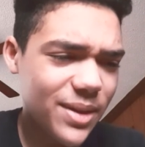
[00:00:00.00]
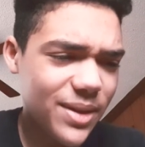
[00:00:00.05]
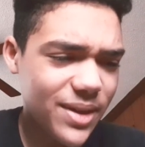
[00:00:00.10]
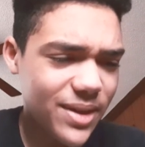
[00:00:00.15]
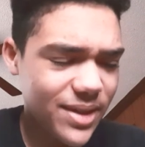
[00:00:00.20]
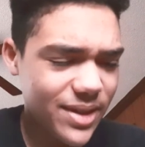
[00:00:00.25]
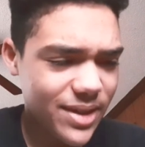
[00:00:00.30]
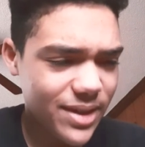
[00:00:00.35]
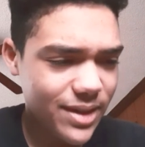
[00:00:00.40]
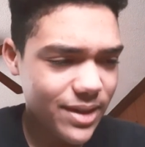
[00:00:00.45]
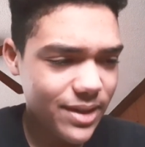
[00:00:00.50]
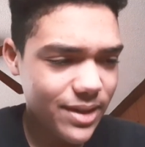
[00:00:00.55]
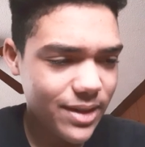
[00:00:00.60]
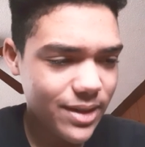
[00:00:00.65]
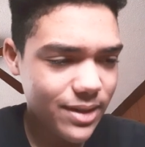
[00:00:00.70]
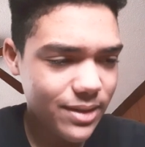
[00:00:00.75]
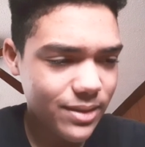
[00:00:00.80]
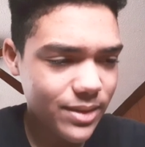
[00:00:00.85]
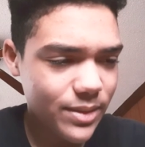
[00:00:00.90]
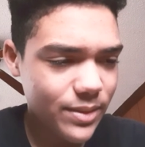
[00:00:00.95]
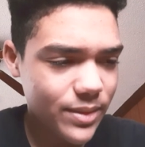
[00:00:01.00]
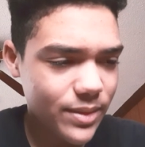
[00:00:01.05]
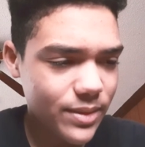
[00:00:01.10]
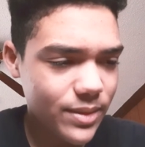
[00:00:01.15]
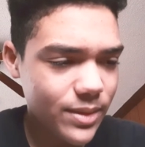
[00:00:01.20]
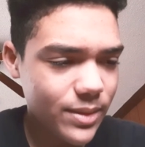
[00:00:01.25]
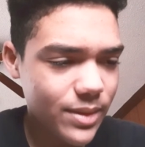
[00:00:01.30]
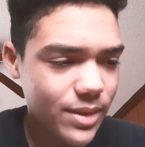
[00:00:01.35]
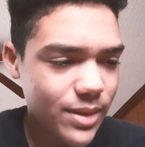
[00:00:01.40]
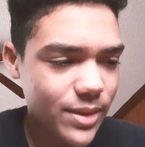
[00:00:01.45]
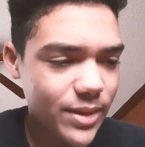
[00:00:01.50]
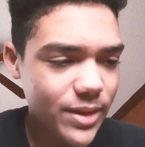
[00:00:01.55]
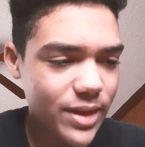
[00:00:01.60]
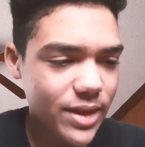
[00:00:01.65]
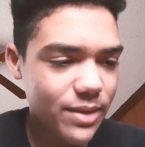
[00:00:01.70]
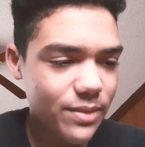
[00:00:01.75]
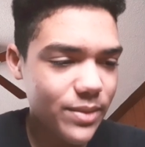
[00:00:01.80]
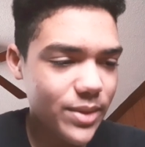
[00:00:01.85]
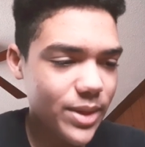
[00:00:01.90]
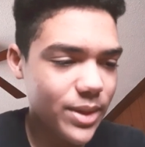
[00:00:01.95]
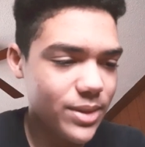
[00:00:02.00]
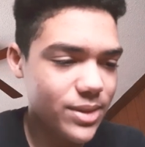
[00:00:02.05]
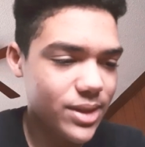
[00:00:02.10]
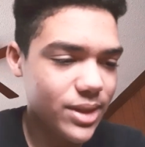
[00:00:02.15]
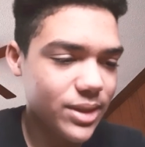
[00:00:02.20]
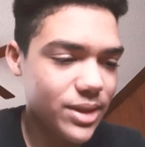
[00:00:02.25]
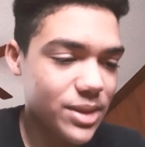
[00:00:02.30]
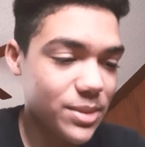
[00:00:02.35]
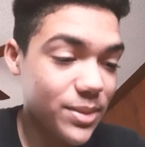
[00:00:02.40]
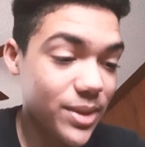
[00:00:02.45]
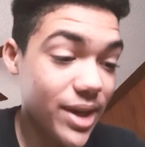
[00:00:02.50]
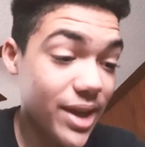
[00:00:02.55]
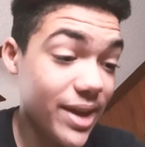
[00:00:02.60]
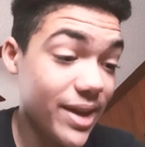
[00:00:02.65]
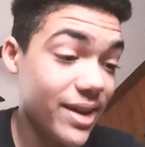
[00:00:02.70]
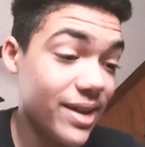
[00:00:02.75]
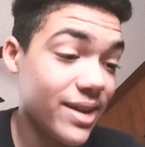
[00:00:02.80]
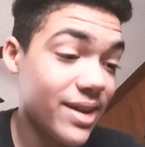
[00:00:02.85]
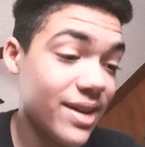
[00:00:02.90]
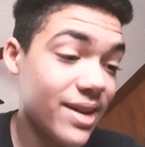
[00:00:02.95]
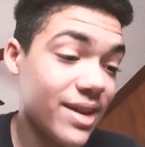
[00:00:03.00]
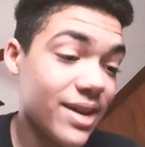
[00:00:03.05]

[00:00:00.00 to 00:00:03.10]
I, I don't even know how I'd get videos like this, but hey.